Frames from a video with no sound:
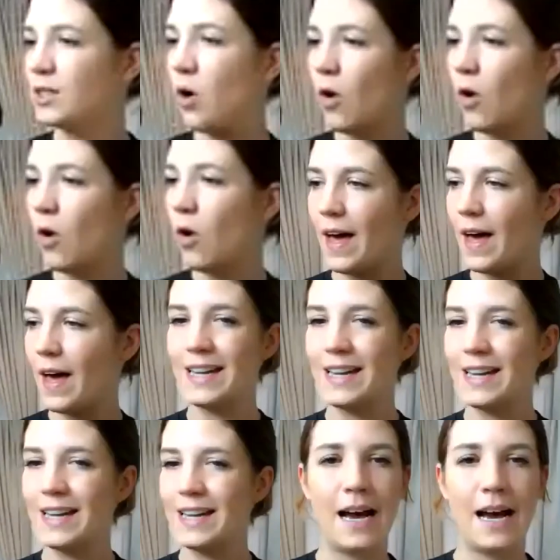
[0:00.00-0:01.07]
got that
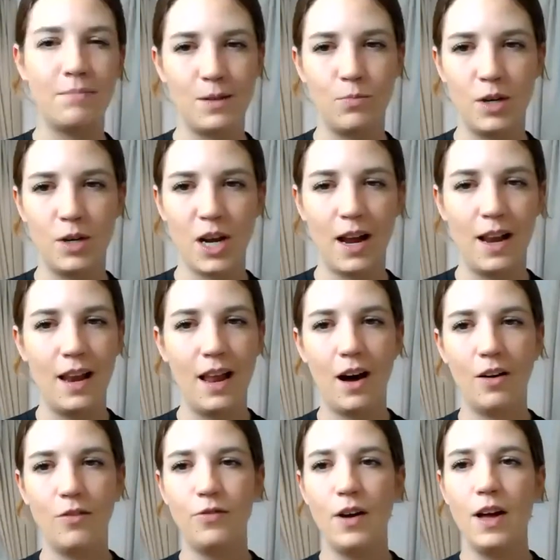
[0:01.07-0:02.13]
damson, which I love.
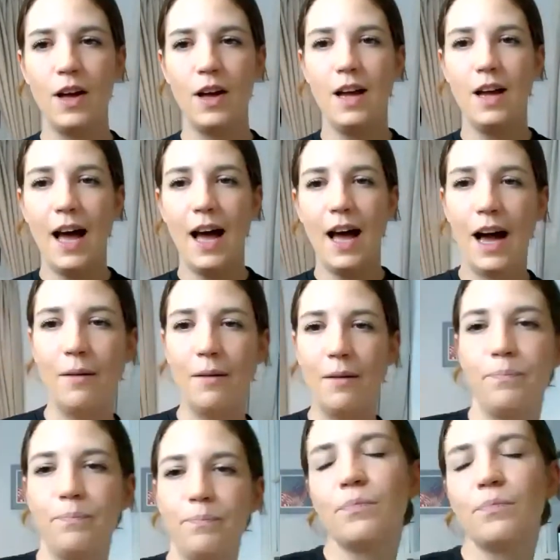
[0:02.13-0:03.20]

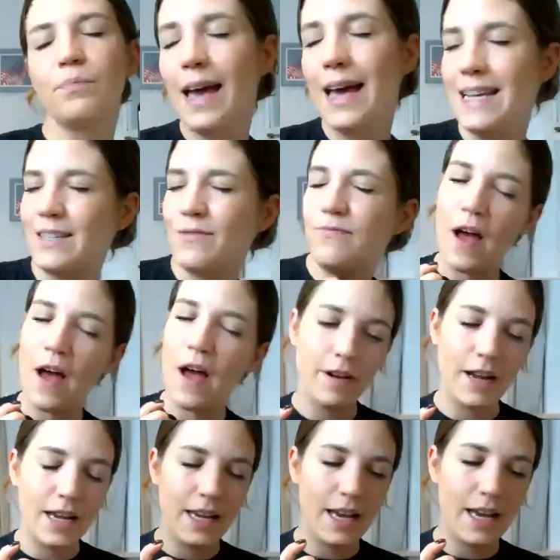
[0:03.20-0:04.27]
It's
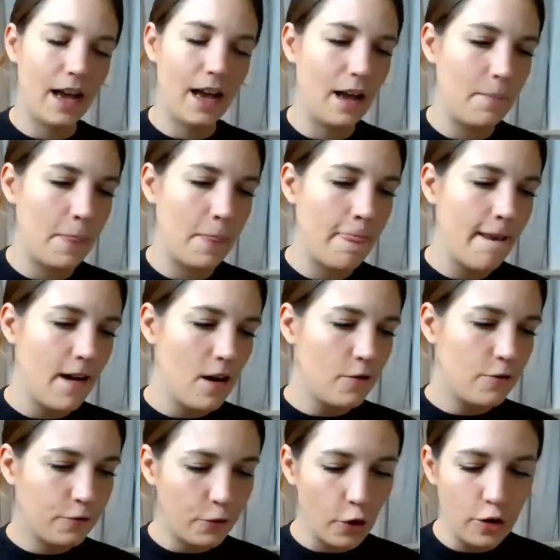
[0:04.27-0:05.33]
very
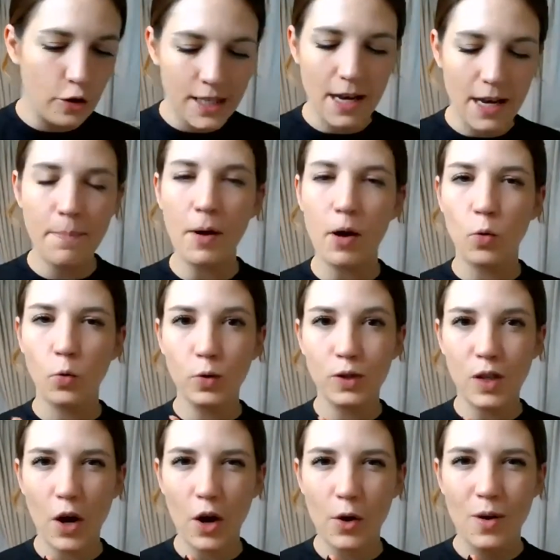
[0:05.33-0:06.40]
fruity, but
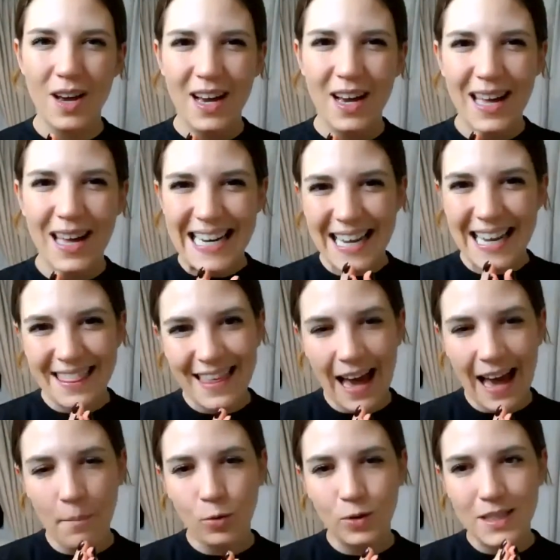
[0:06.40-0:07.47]
also
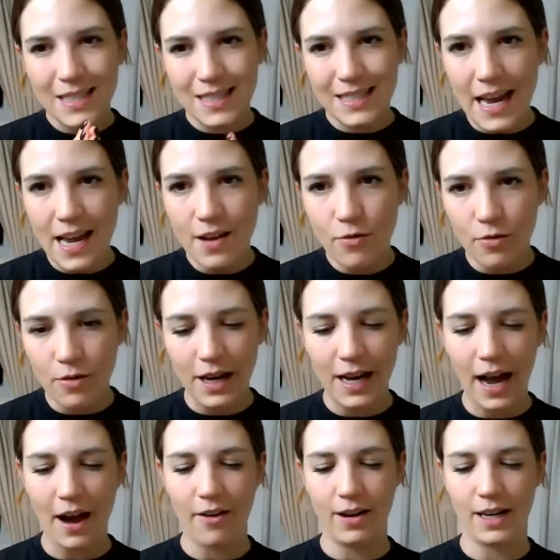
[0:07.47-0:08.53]
that more savory
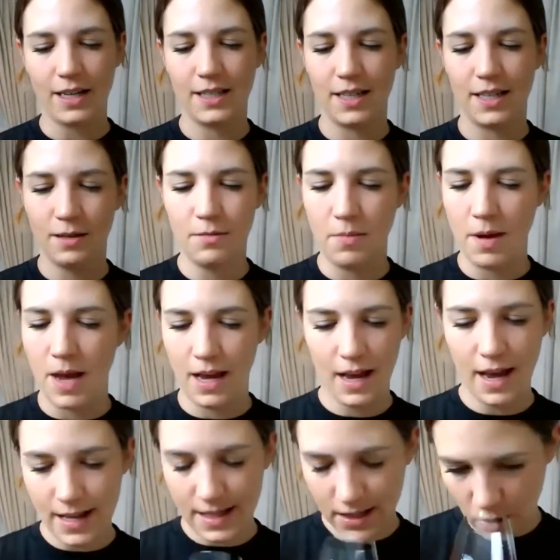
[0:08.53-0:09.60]
character to me.
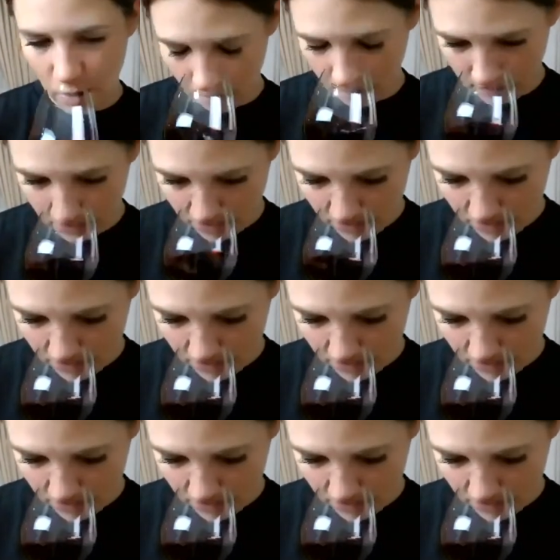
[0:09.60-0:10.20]
It's got